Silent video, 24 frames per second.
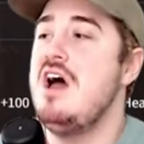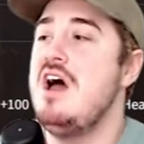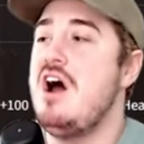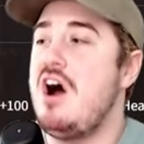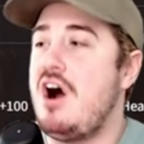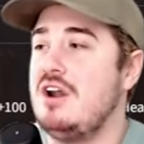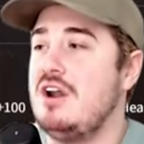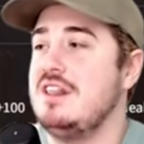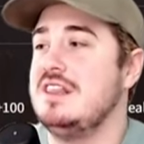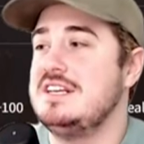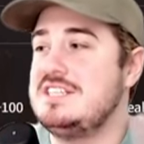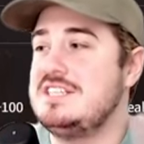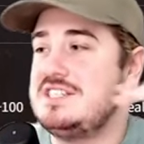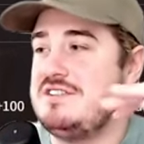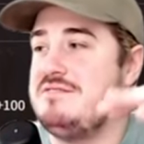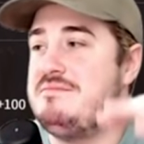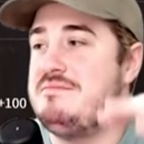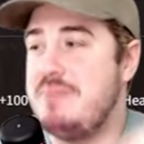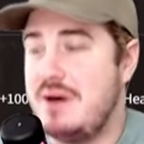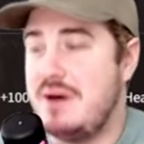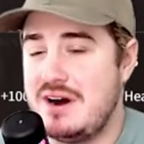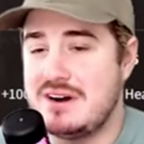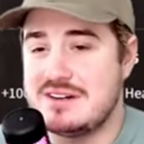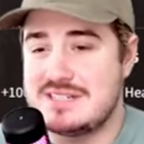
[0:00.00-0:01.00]
Our list
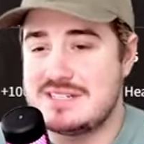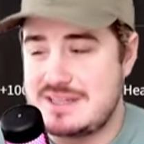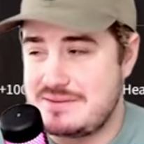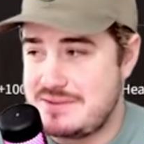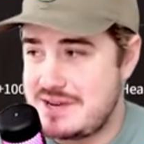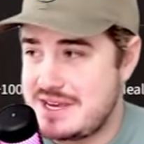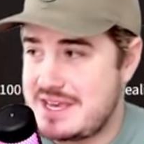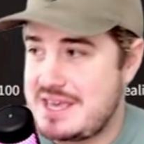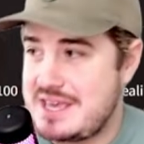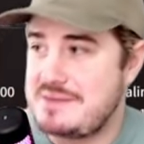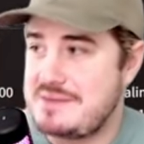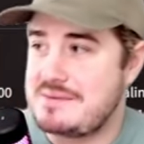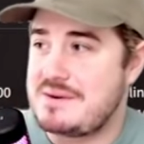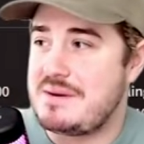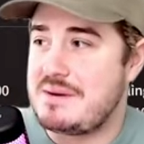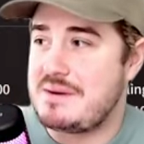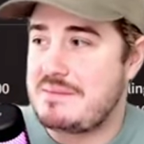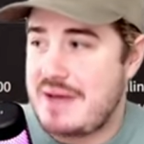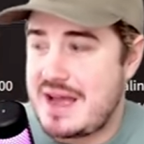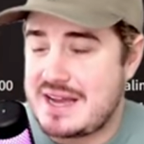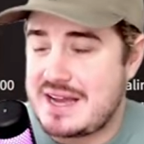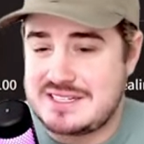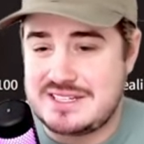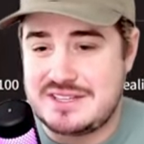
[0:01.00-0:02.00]
of bugs that we keep coming
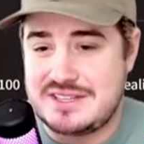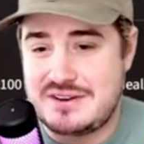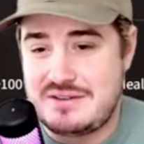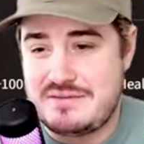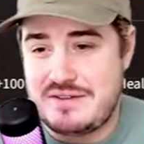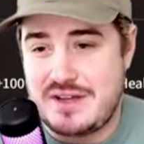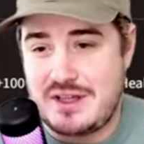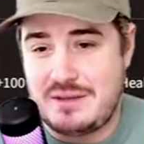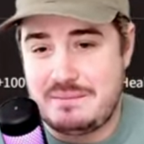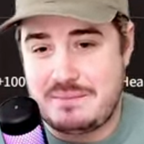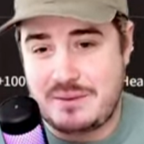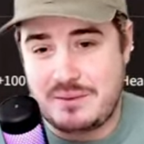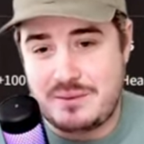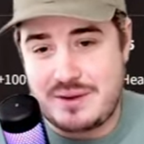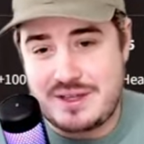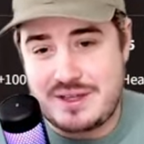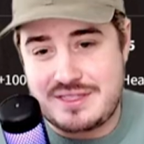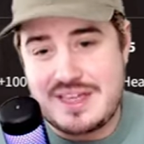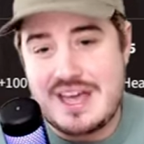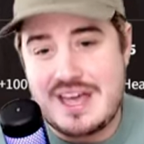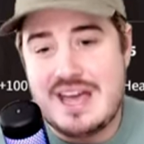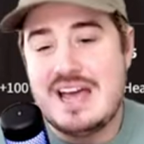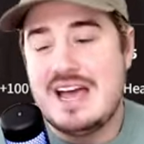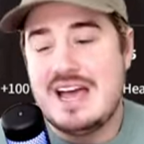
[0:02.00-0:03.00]
back to the developer with,
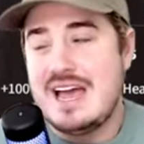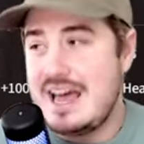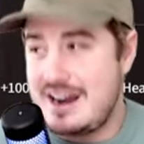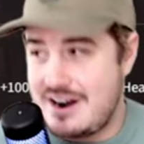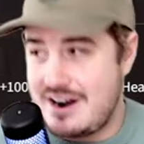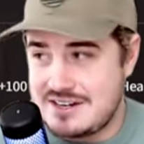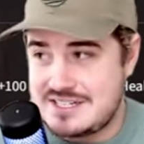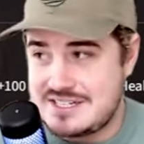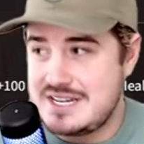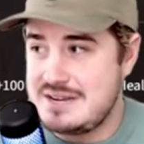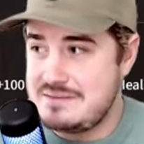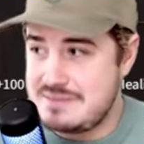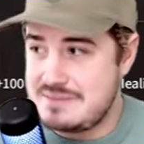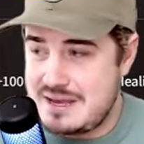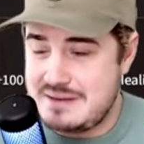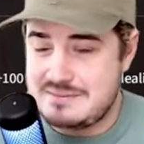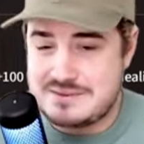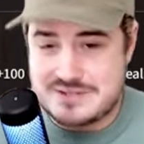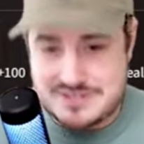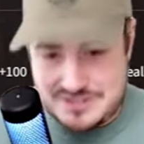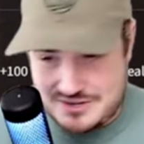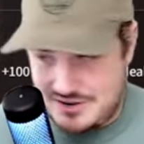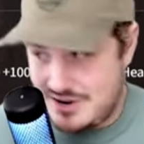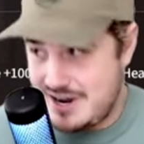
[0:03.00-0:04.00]
and our team
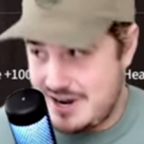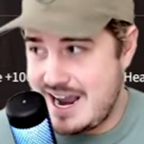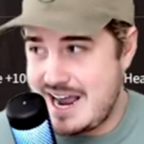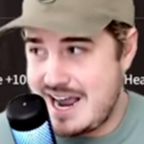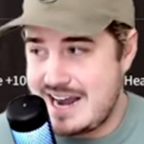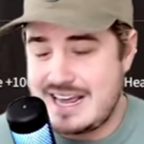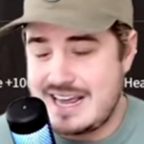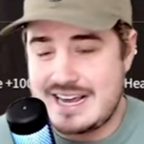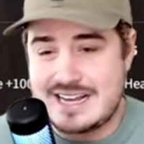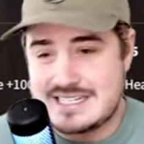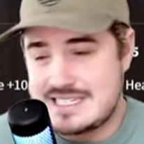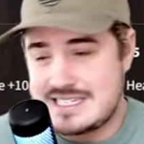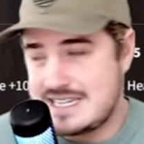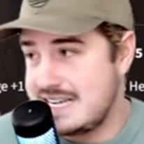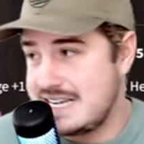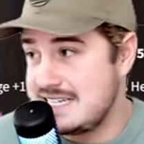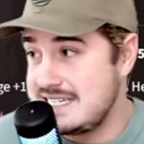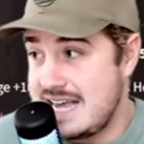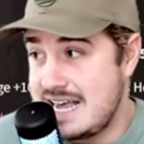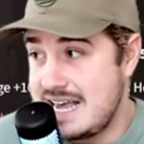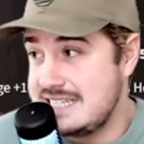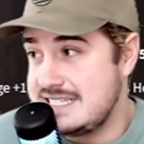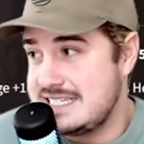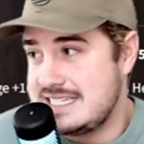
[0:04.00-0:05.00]
keeps creating, is
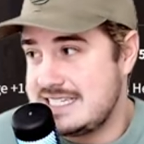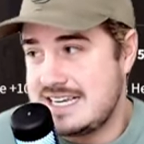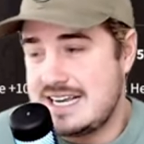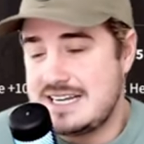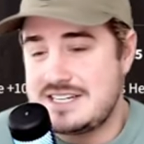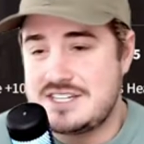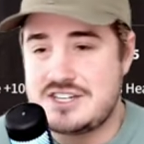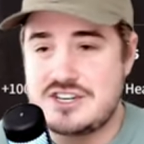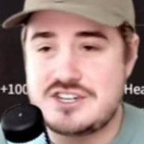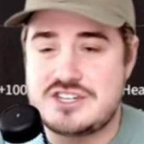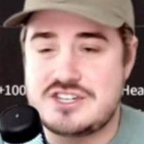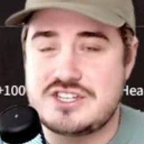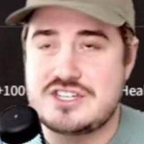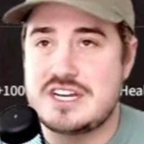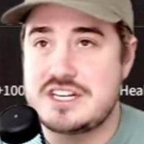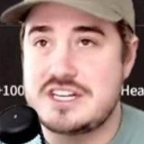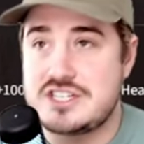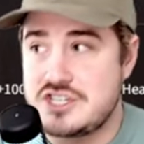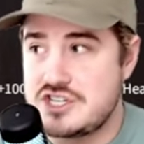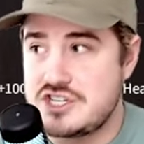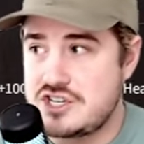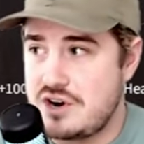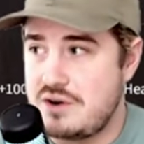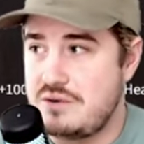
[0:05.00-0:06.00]
it's it's it's just
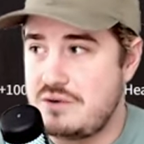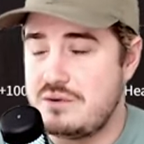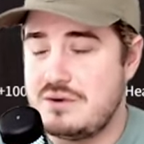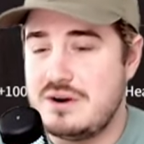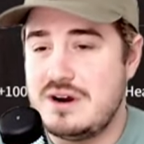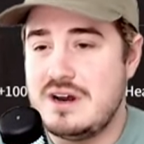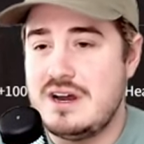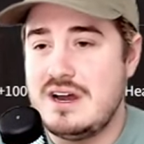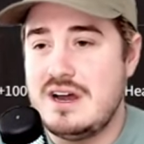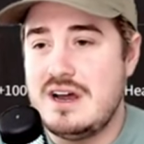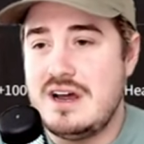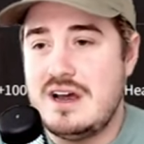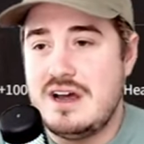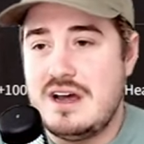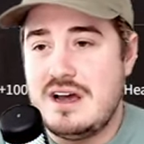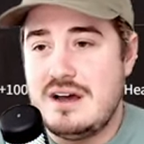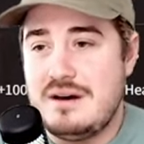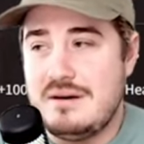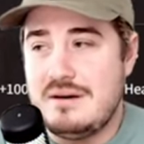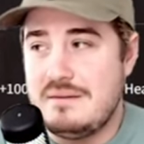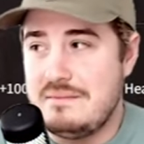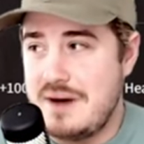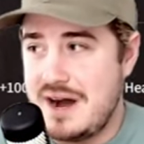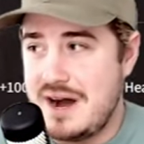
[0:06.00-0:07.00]
it's so
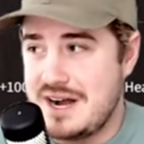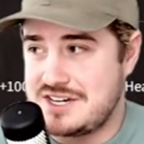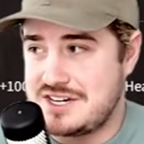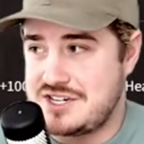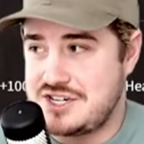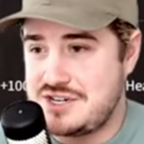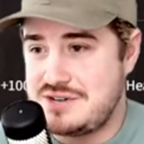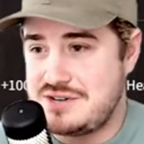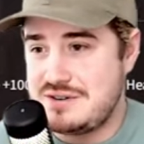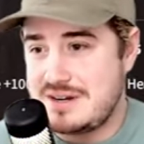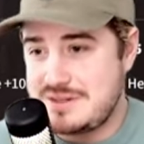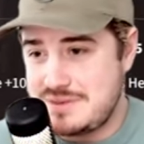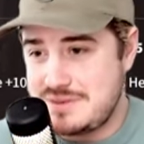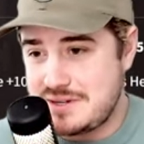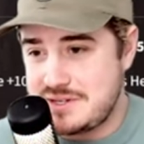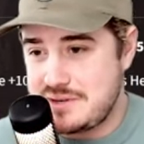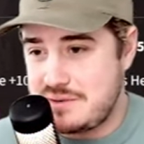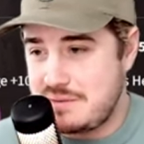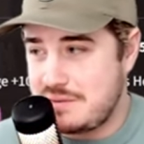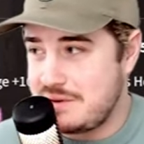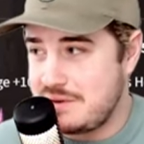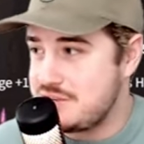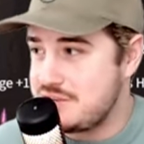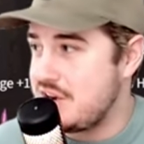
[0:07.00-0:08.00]
much,
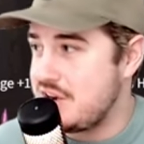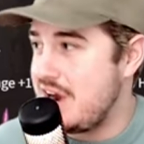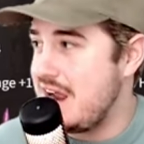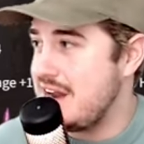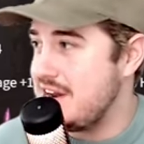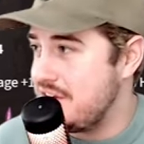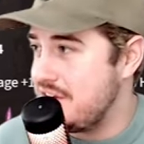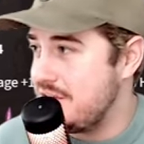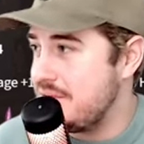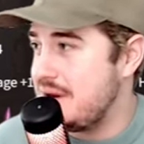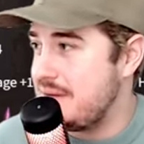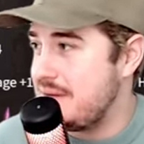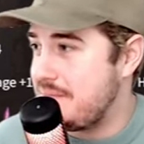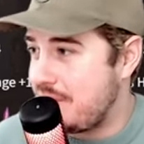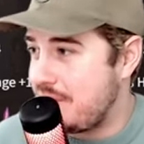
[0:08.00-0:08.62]
especially when we're trying to do it